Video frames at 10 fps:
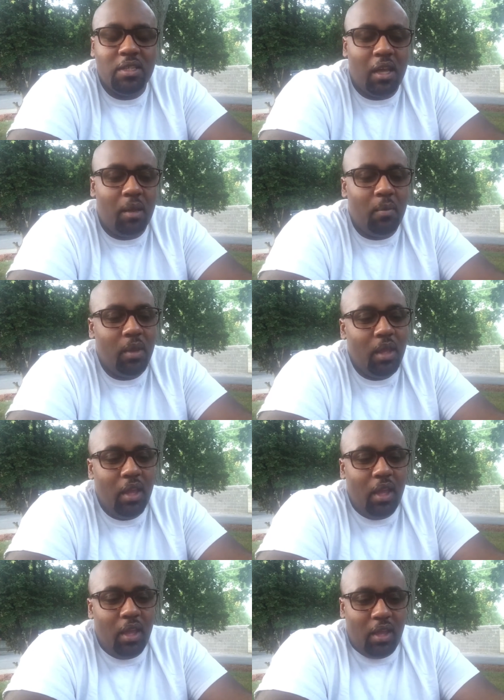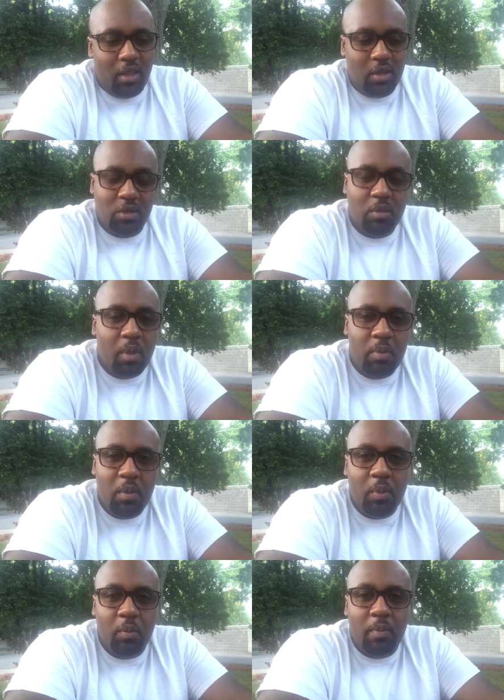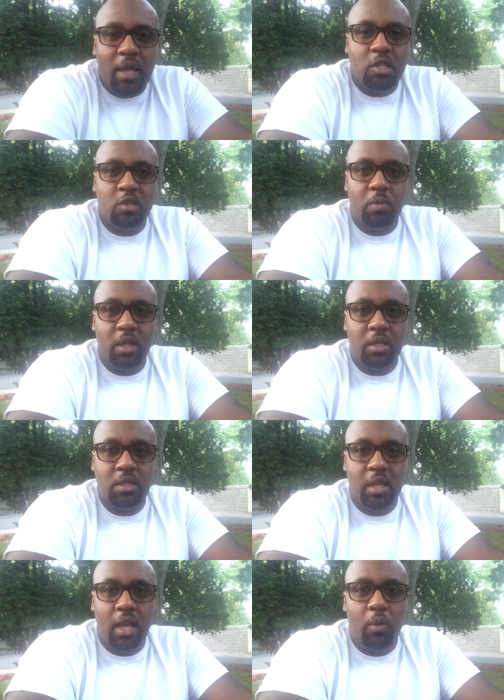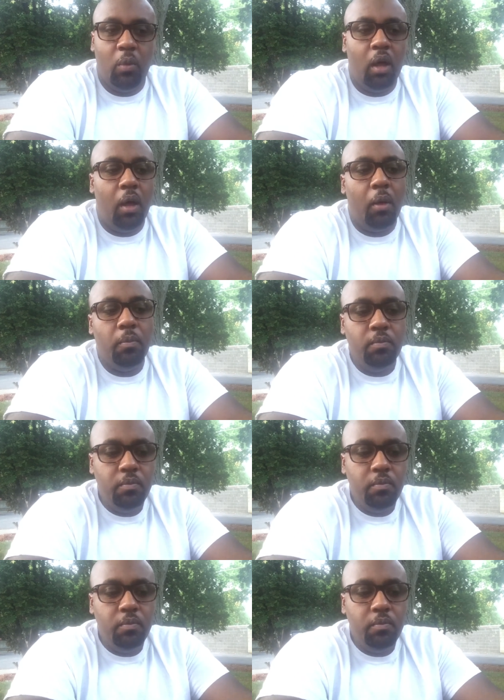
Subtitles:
So many people message me and say, well,